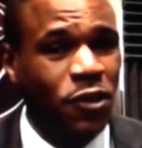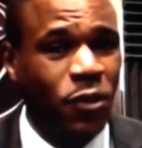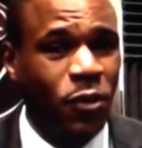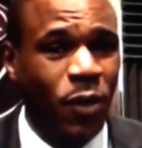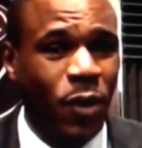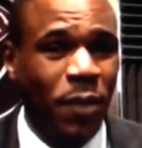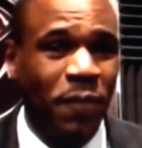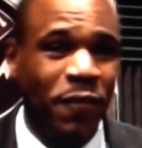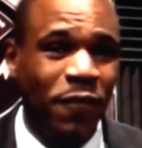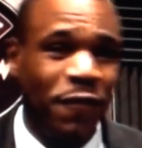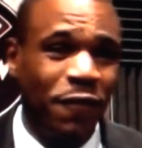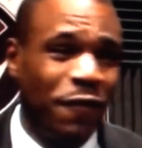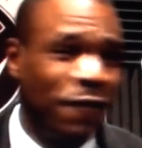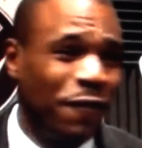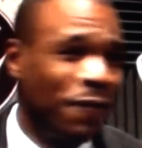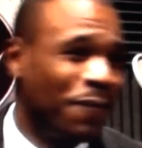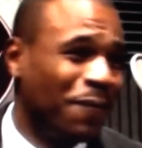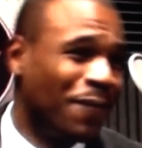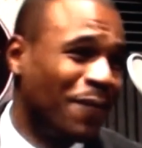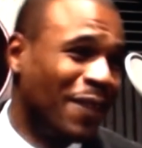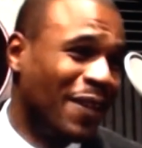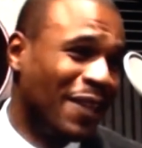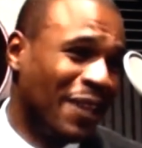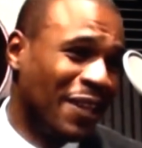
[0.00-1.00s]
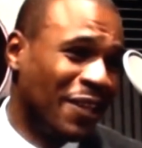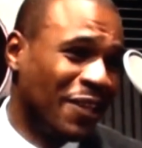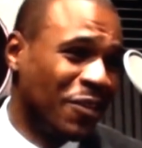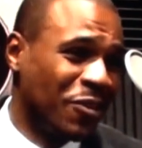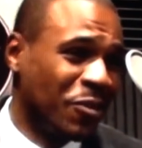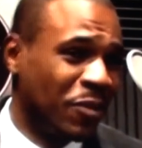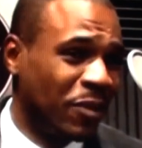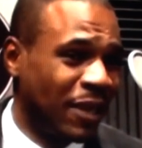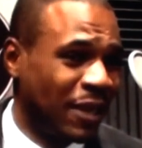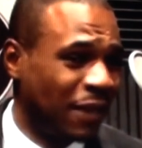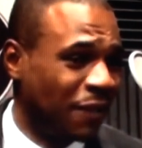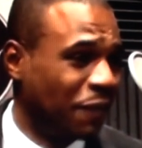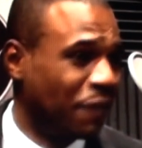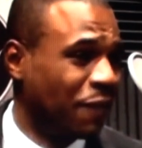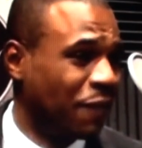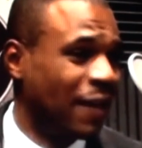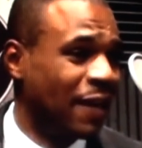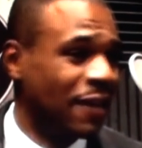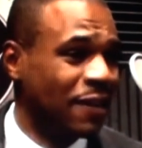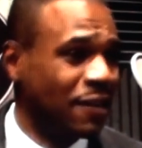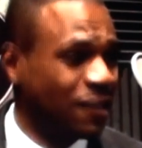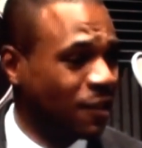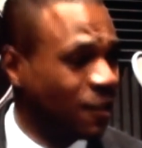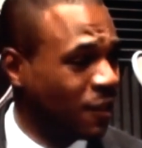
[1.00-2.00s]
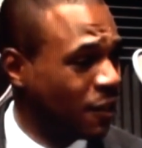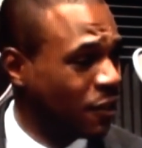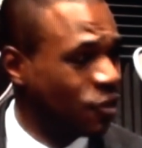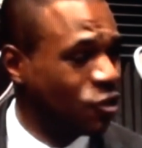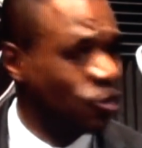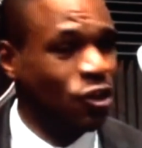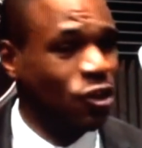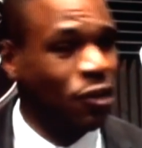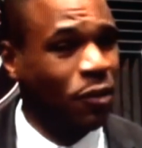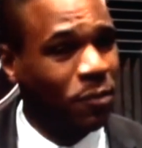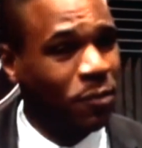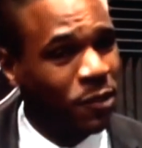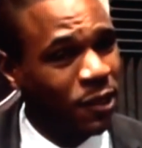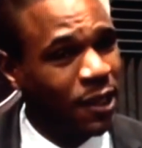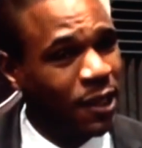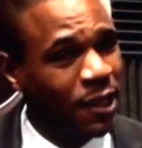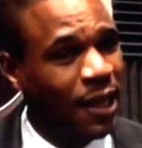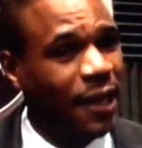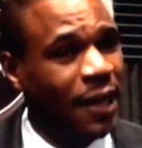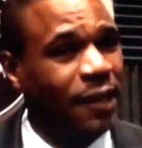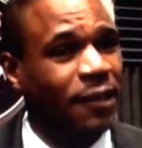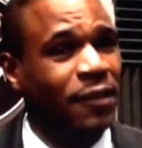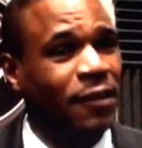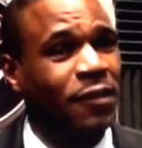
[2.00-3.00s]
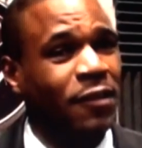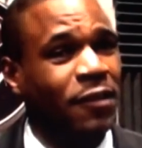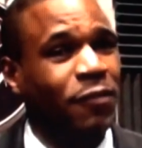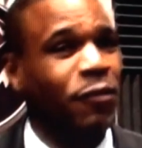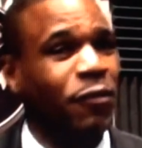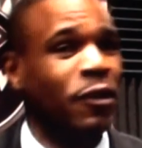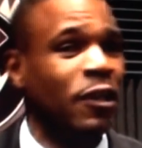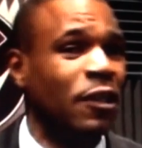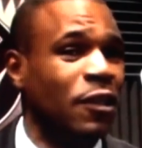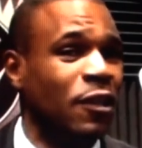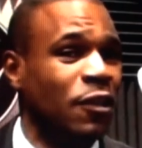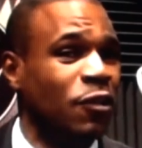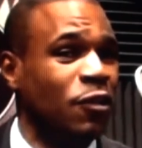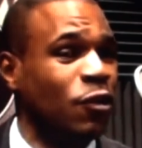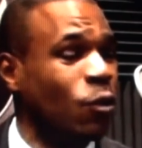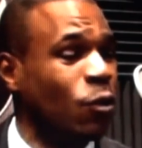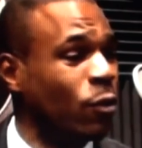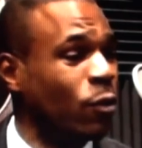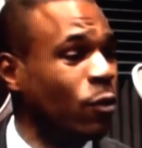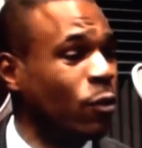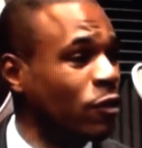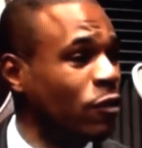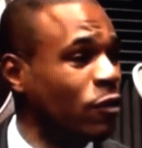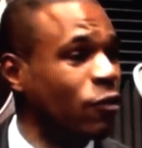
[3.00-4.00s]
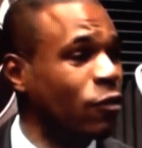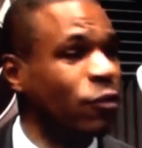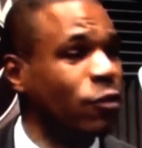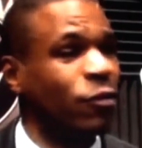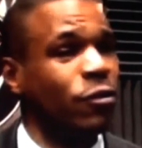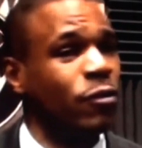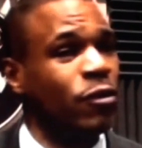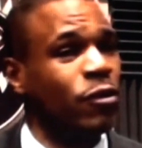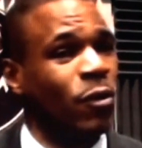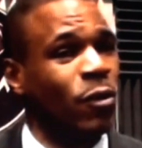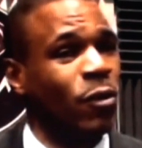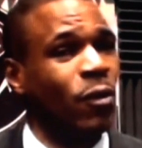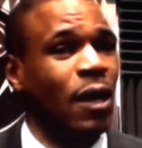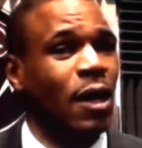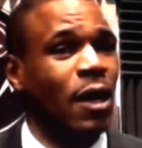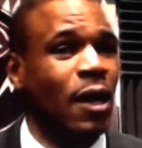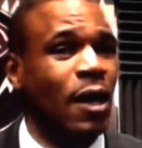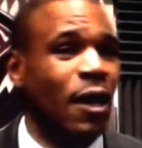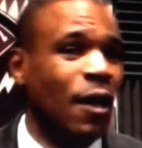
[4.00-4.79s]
so i'm getting into a lot of fights and getting jumped a lot and really didn't know what to do so